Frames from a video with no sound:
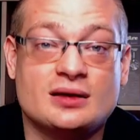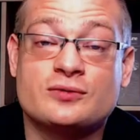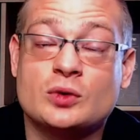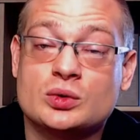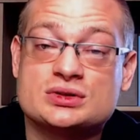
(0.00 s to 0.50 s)

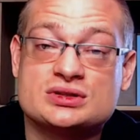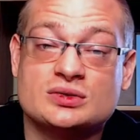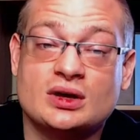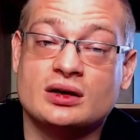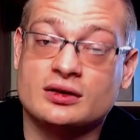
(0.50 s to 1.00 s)
Of
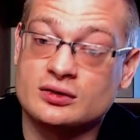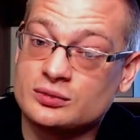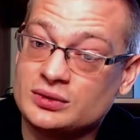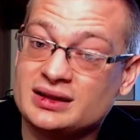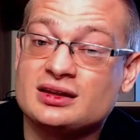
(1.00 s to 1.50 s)
course, they're
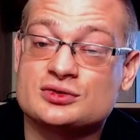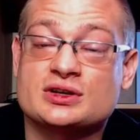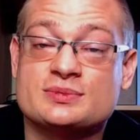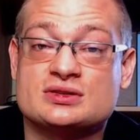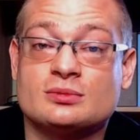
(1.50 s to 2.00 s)
linked in the
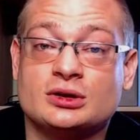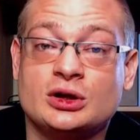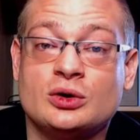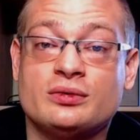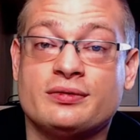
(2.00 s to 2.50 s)
description
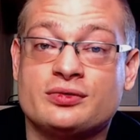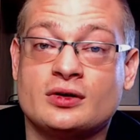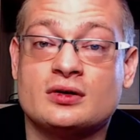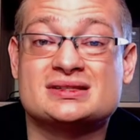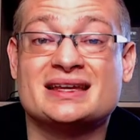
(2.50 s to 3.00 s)
below the
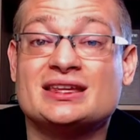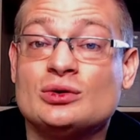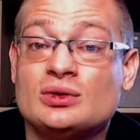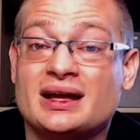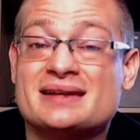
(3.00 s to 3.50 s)
songs I
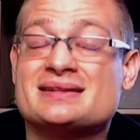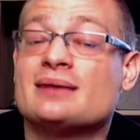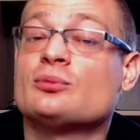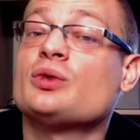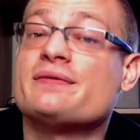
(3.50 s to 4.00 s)
utilize and
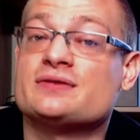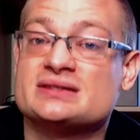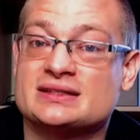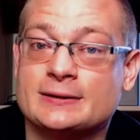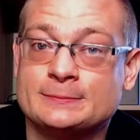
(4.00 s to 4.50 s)
I'm
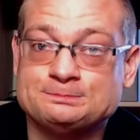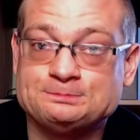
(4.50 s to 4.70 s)
referencing.